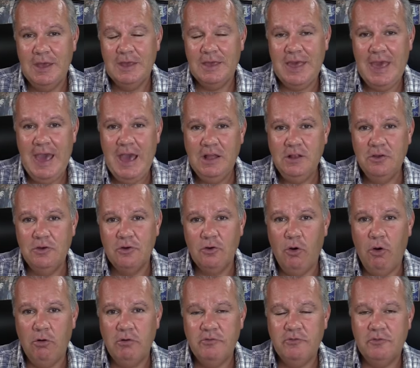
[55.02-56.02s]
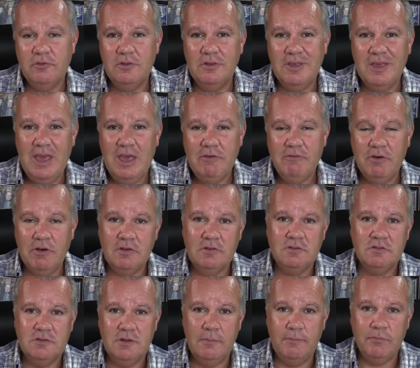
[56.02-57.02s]
Kenner often gave us
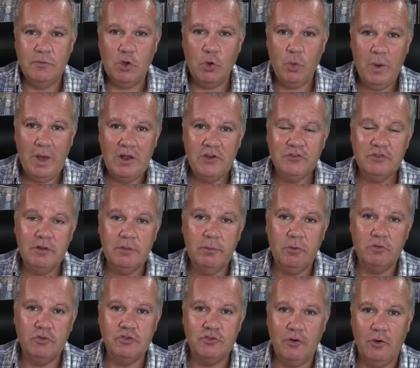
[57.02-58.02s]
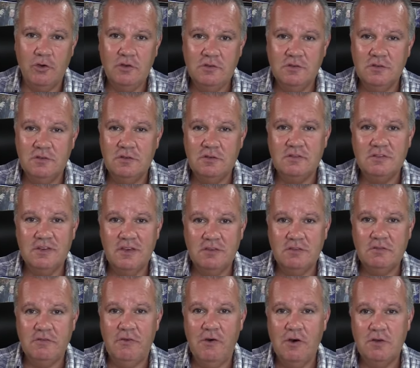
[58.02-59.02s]
some questionable choices
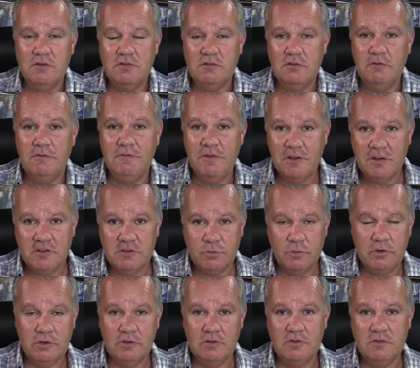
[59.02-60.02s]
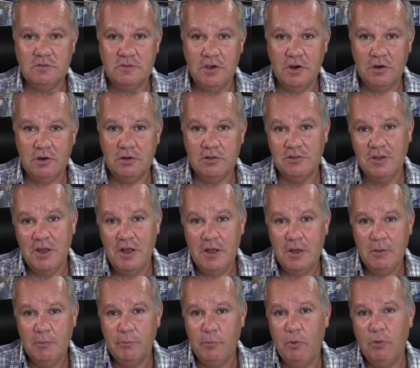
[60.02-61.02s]
as far as the figures were concerned,
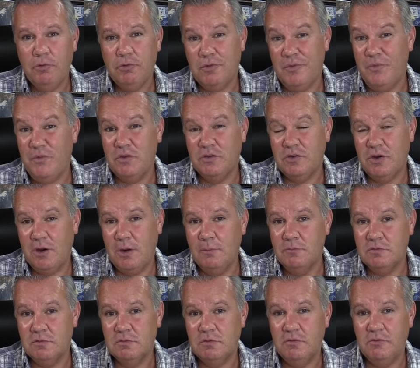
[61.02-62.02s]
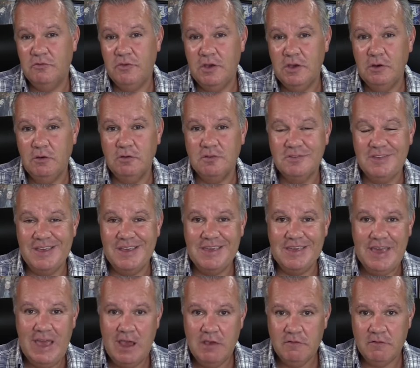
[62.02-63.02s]
both in terms of the figures they
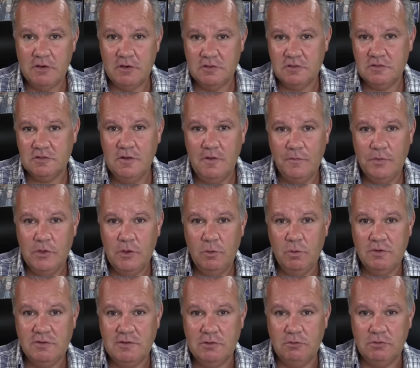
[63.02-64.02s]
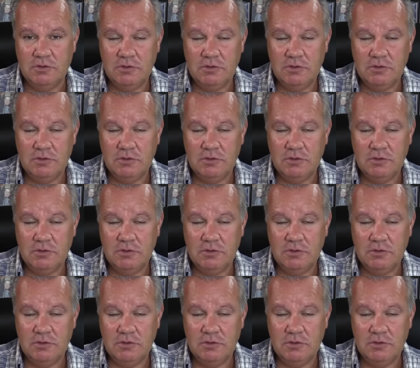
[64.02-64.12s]
gave us, which looked